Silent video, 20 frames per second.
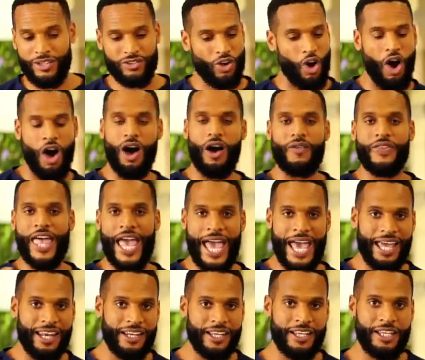So all
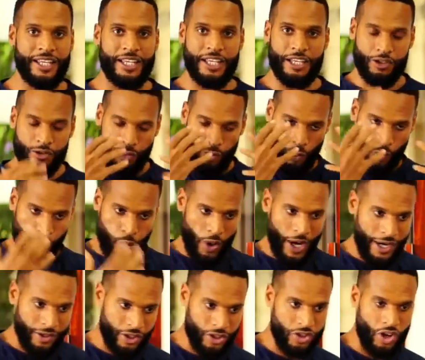that is
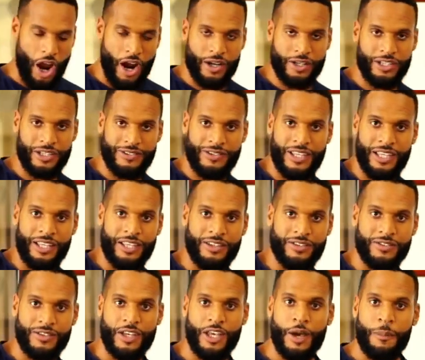where the darkness
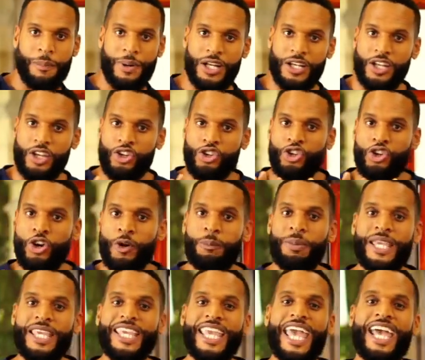is, but you're
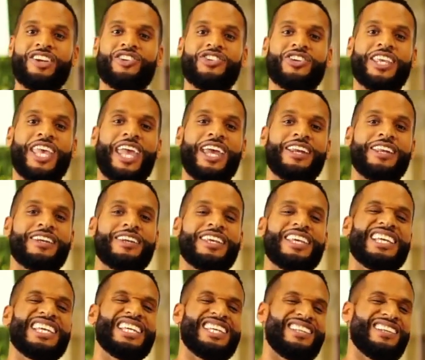being educated
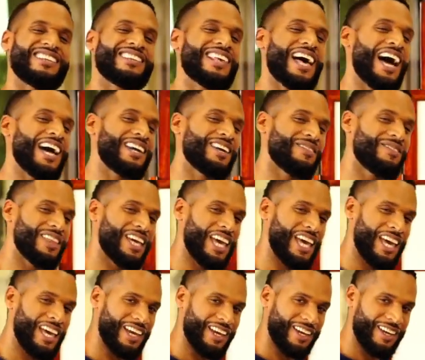inside of the
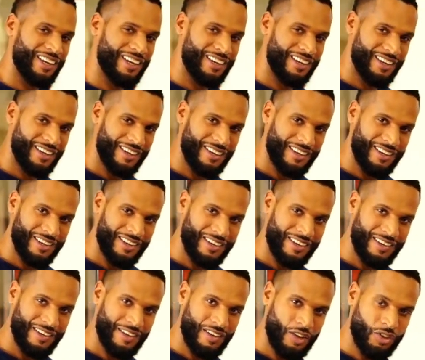egg
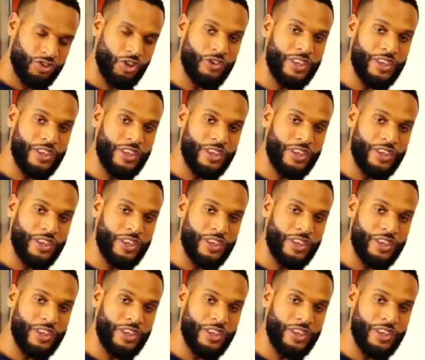so